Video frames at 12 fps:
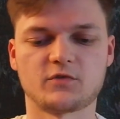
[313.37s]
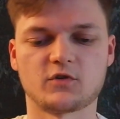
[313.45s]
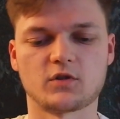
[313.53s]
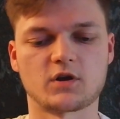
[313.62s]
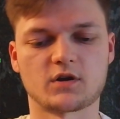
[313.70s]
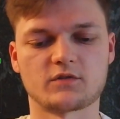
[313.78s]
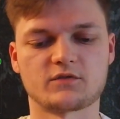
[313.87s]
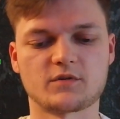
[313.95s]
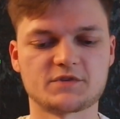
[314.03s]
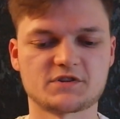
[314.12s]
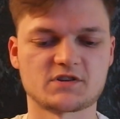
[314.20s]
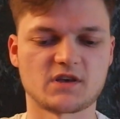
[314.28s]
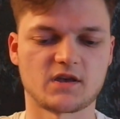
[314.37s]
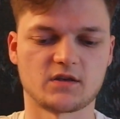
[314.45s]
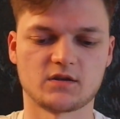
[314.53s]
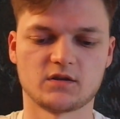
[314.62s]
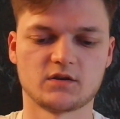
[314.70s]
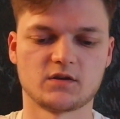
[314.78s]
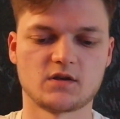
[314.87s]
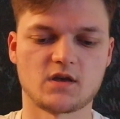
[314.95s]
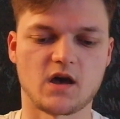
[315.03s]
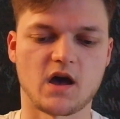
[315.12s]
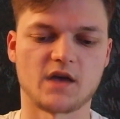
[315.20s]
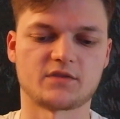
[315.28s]
full art from this set.
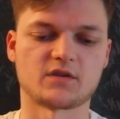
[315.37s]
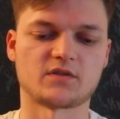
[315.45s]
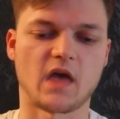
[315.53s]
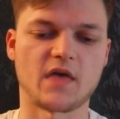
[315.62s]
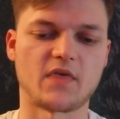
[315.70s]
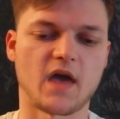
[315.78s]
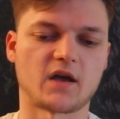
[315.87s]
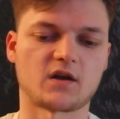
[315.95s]
I think that that